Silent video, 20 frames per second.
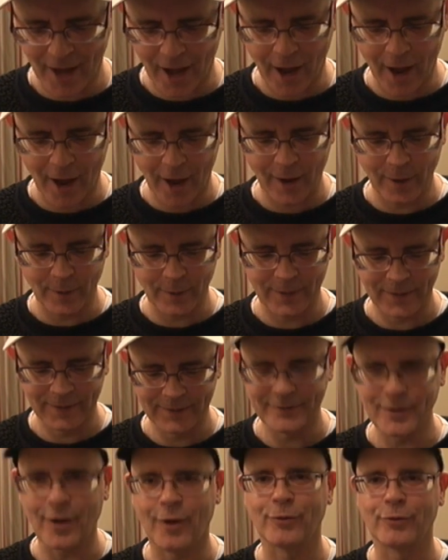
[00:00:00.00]
No,
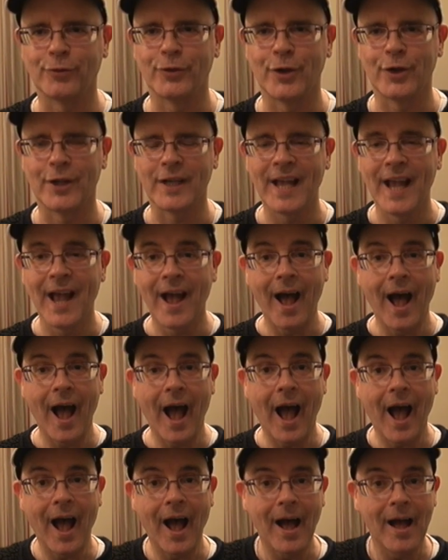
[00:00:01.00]
not really.
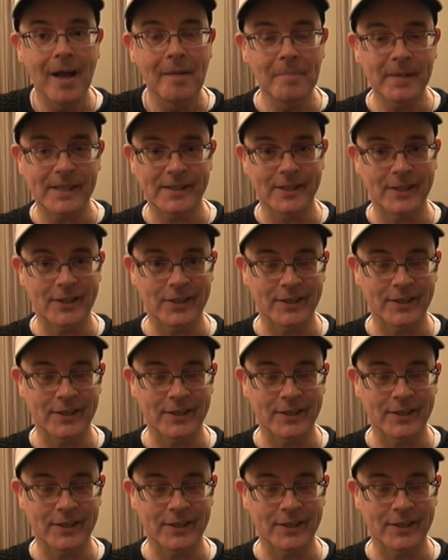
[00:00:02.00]
Mister